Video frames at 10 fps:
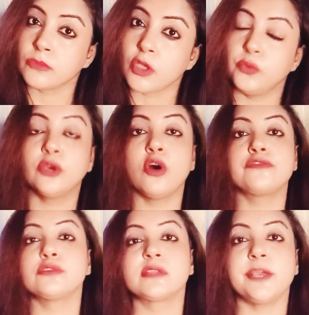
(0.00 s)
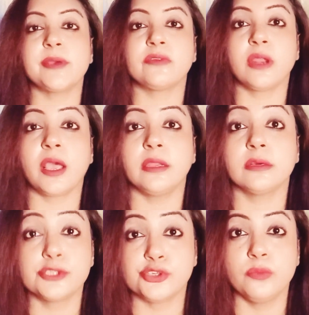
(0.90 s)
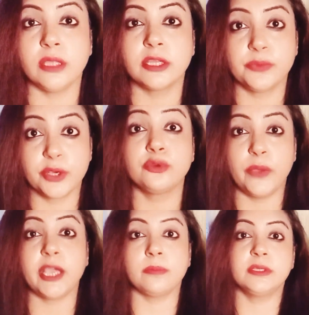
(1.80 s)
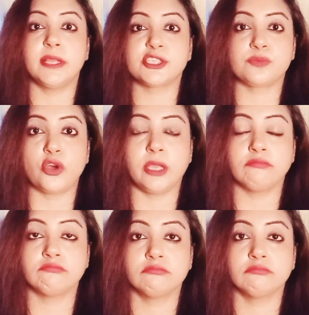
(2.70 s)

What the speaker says: We go off to sleep every night assuming that we are going to wake up the next morning.